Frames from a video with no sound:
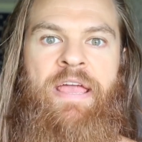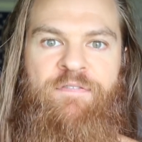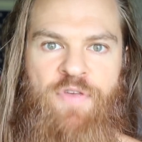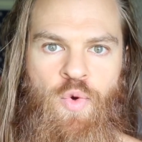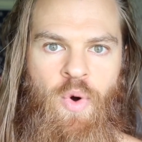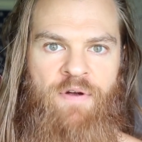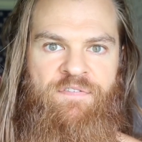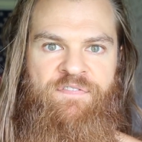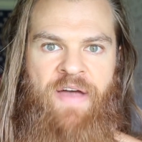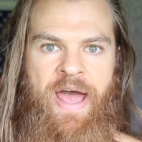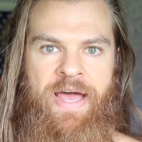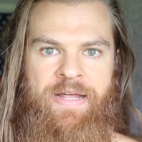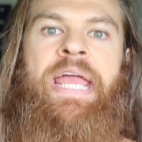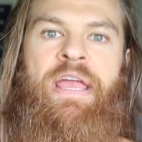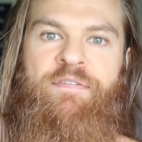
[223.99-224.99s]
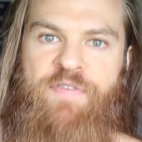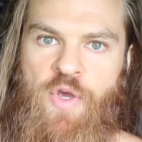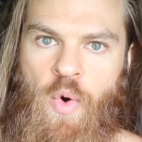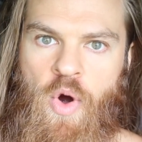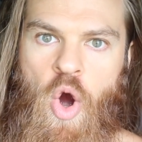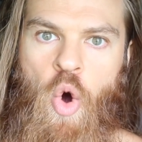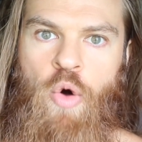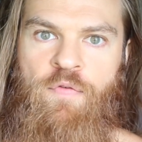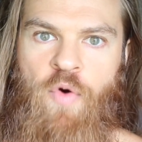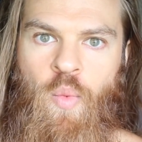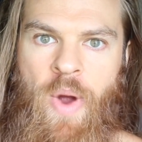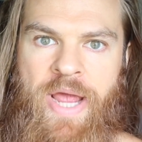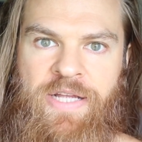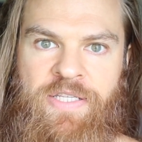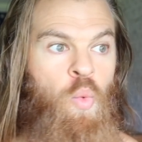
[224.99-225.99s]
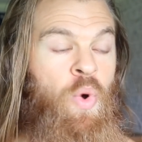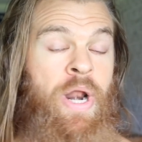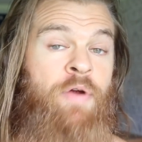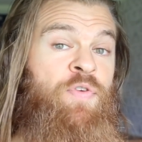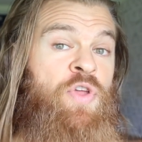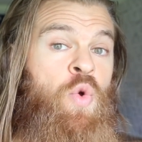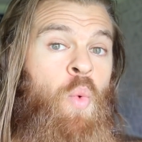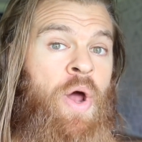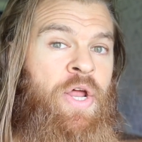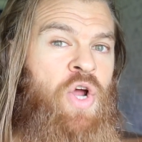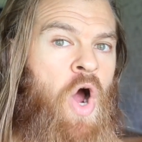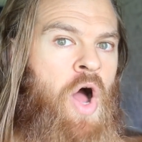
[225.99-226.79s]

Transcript: If you are fat, if you are overweight, whatever you want to